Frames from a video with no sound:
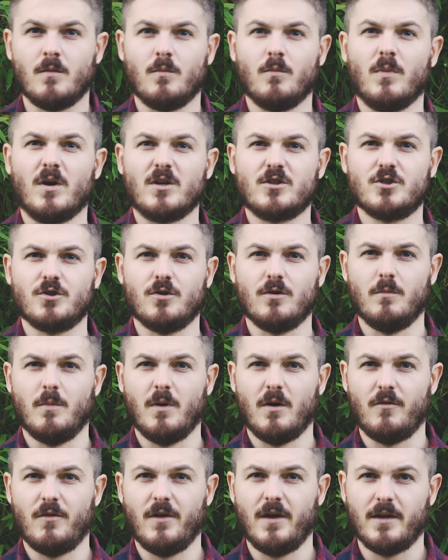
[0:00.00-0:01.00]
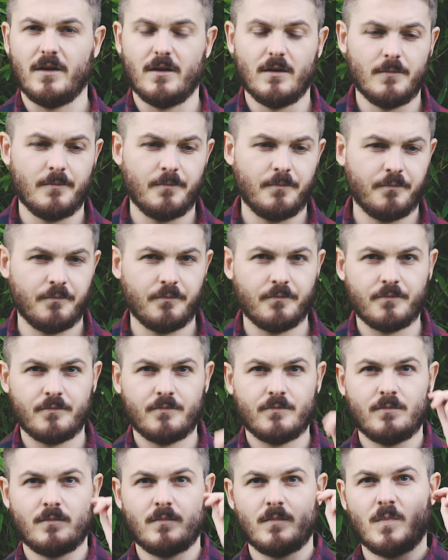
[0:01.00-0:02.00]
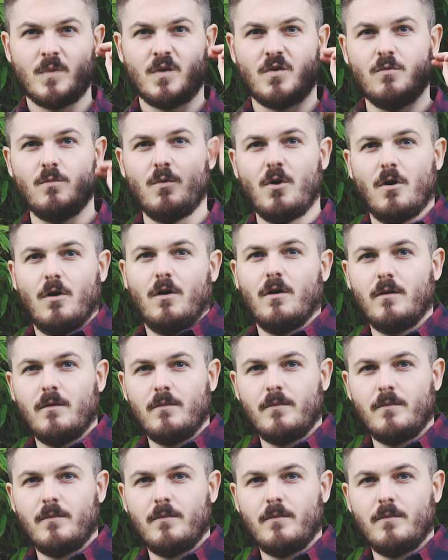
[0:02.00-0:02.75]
Make sure about that. 2 more.